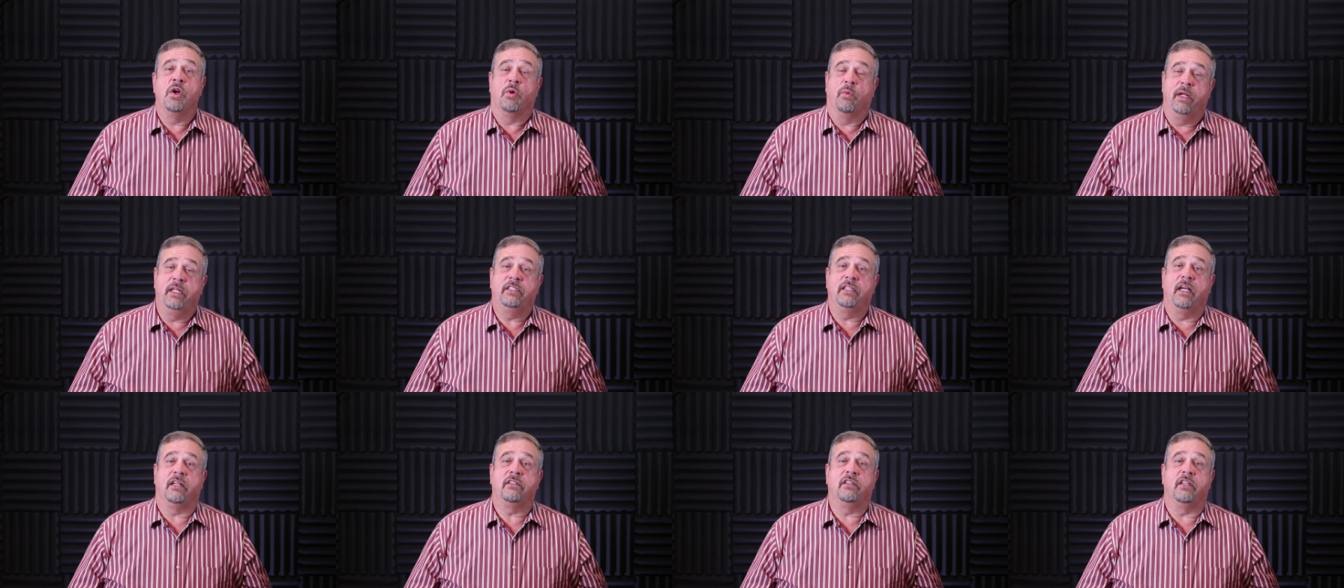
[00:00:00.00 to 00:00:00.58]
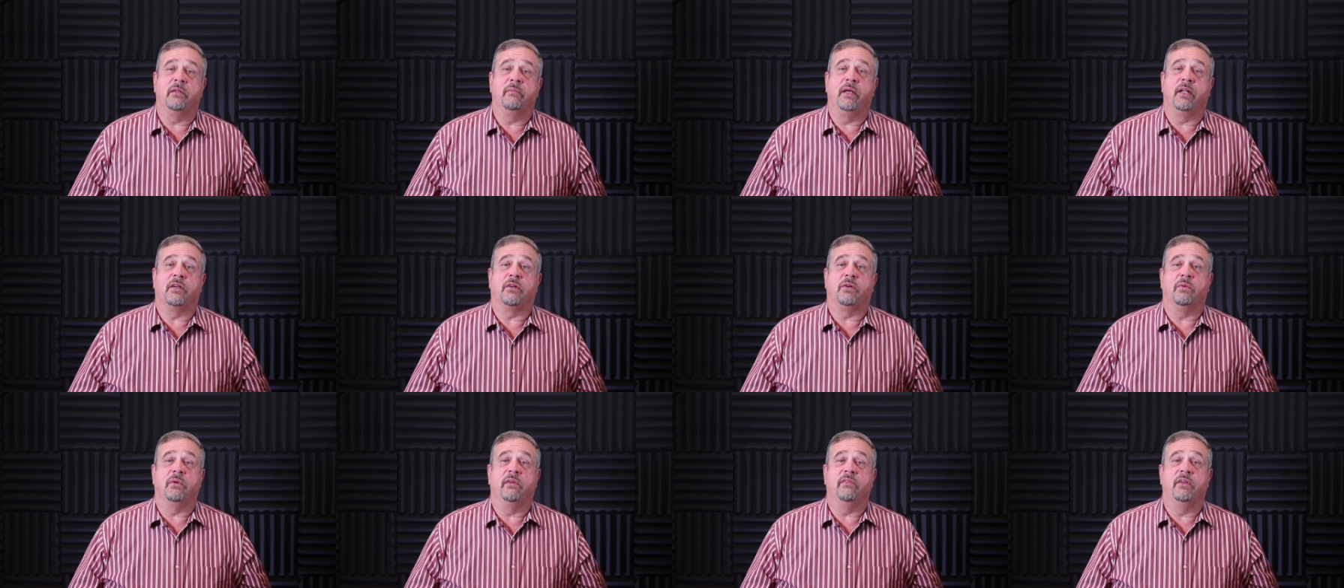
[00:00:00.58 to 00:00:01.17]
reach out to the
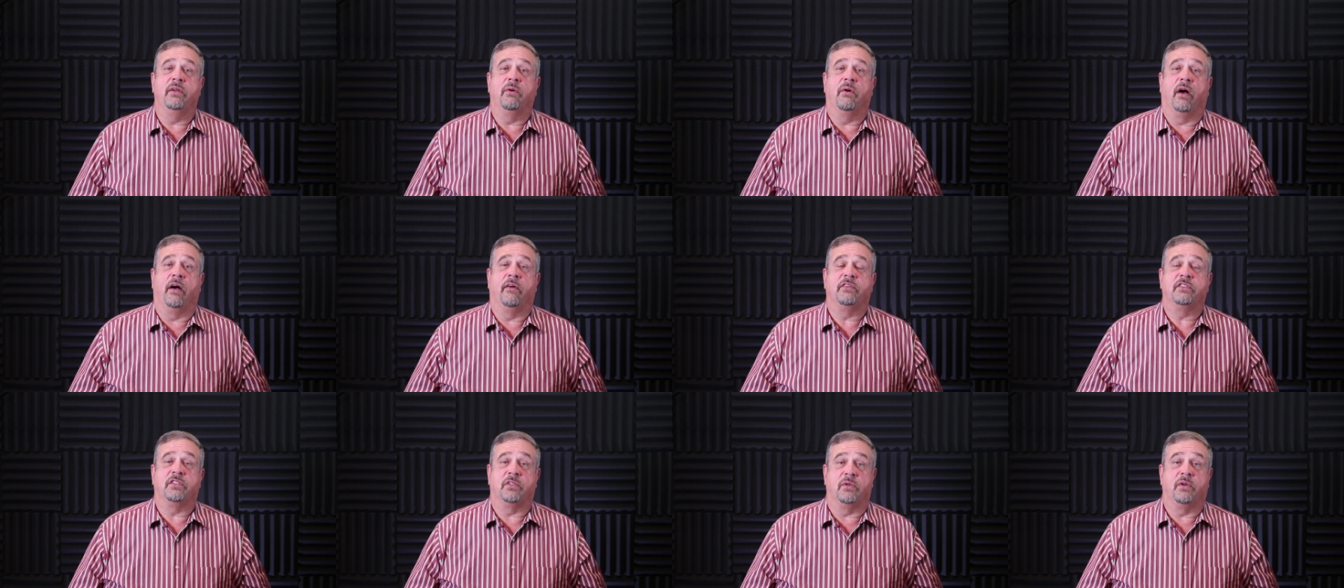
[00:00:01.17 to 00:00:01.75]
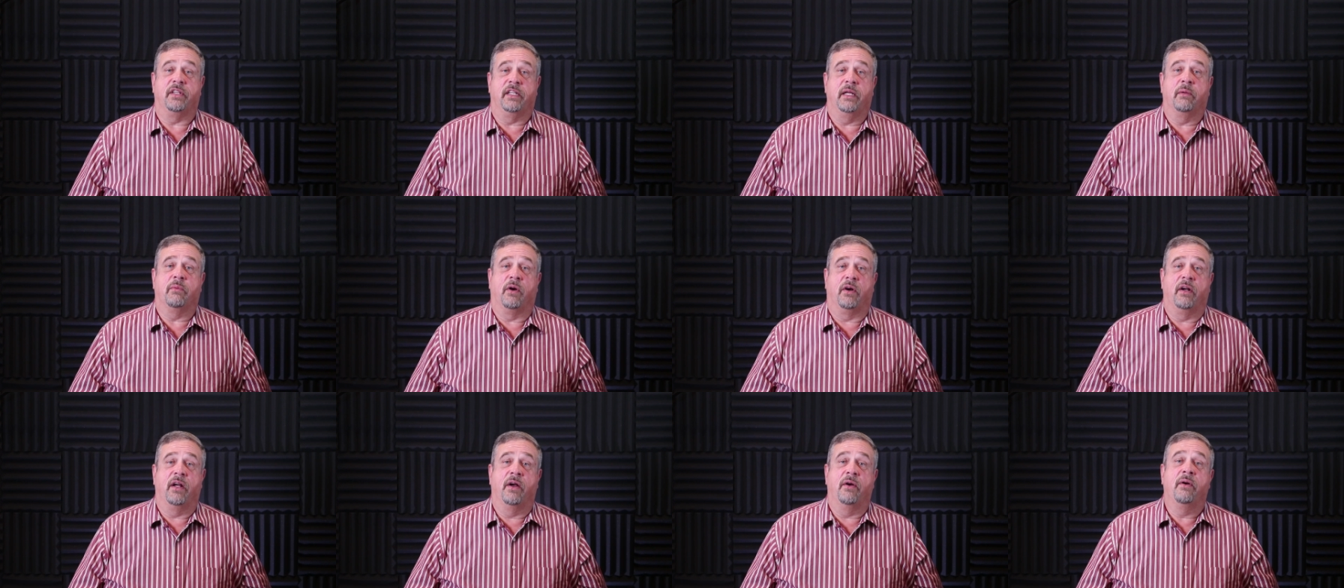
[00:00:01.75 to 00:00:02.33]
medical review officer or the
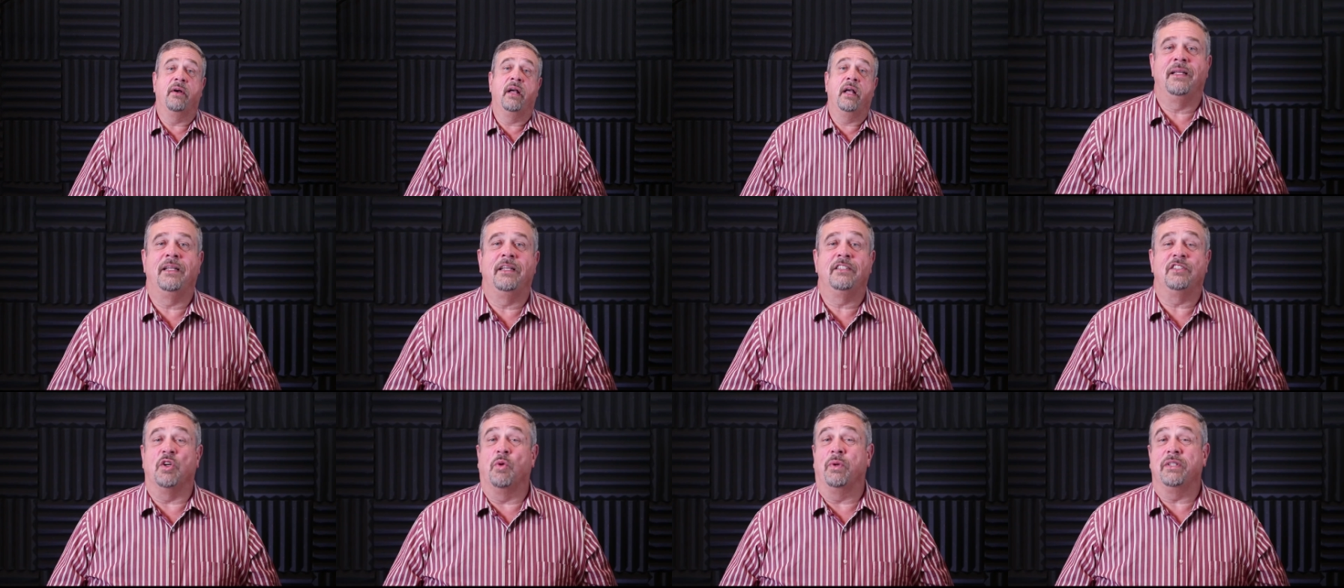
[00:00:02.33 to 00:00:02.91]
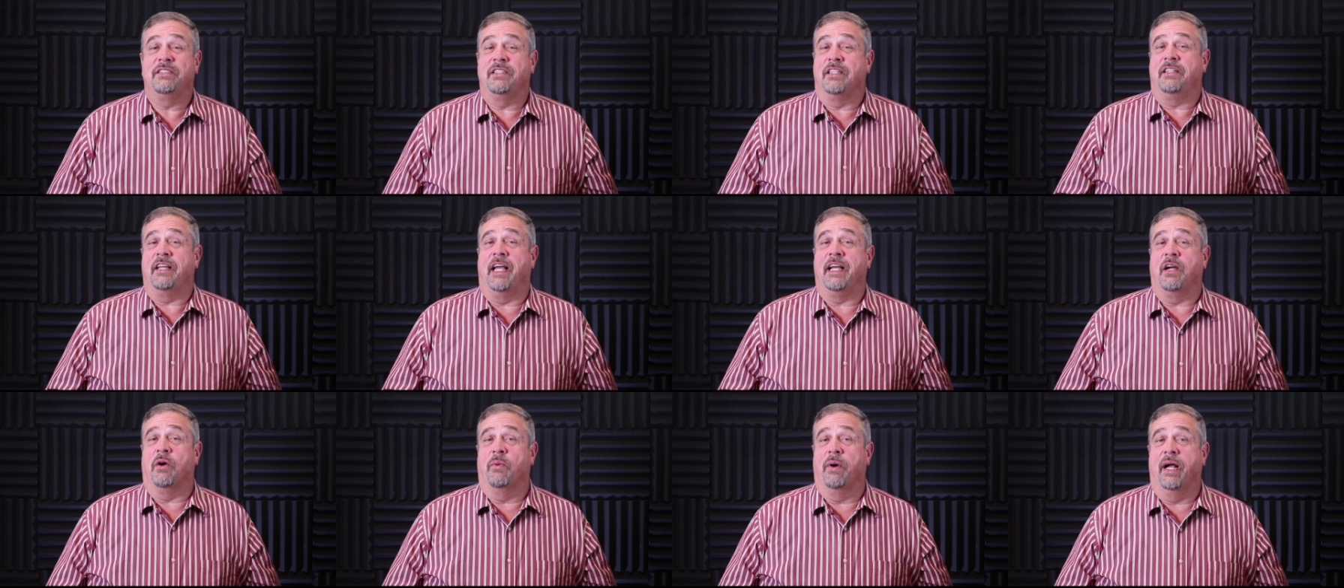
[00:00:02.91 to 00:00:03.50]
MRO. So what's the
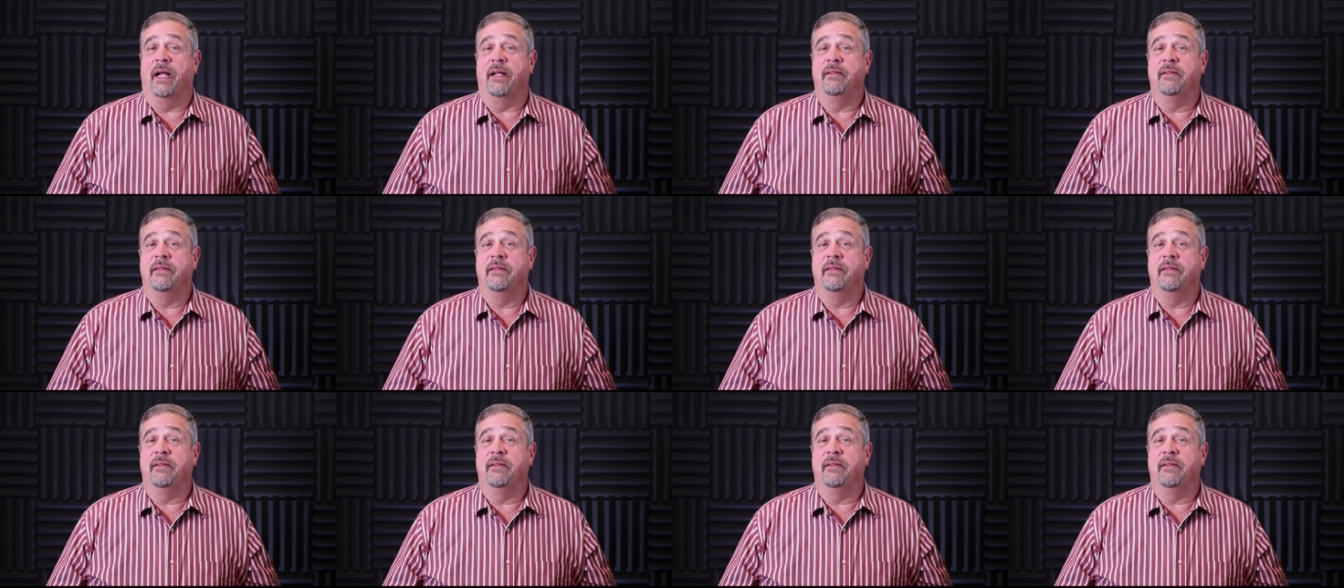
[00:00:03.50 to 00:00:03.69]
takeaway?